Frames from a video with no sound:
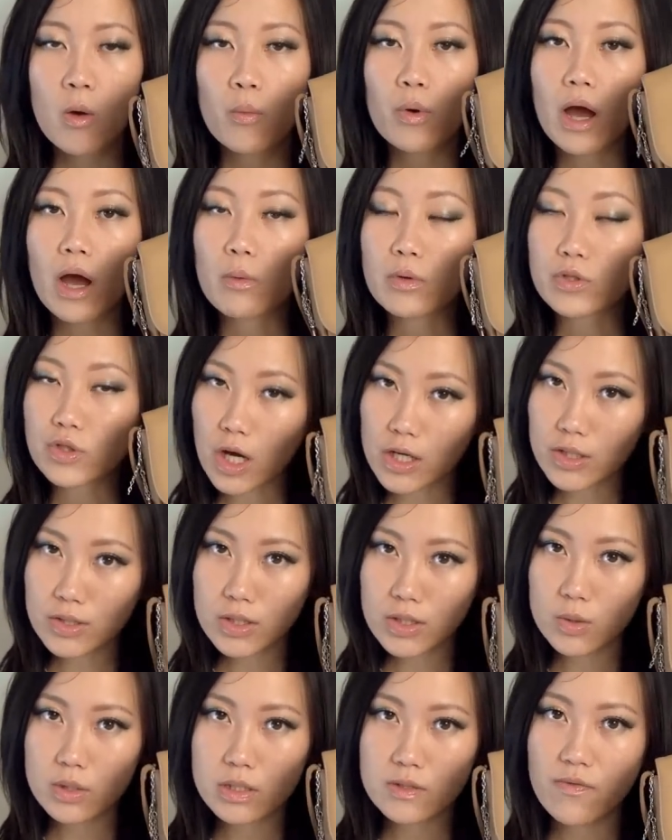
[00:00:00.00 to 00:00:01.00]
What I will try
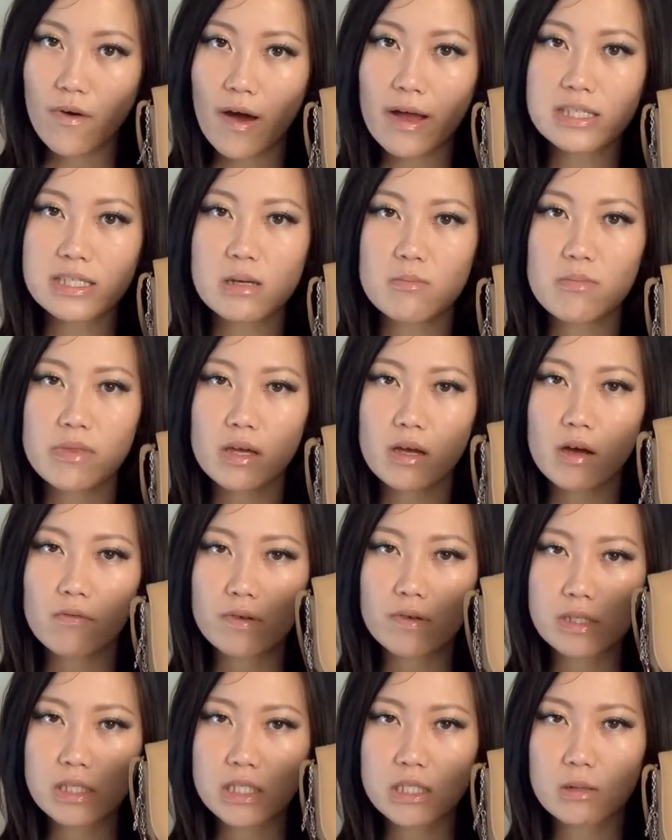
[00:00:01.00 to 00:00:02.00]
to do is find something
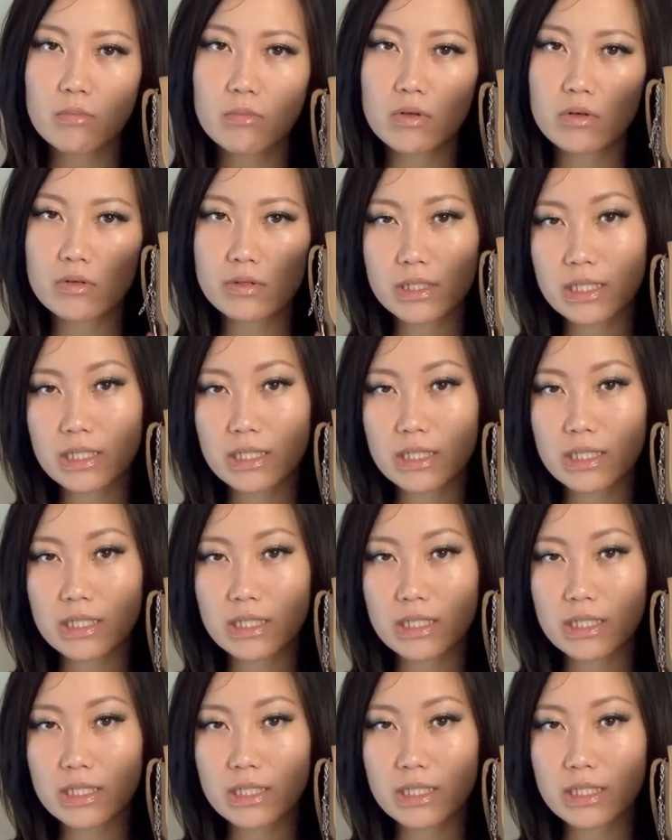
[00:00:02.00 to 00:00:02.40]
of a similar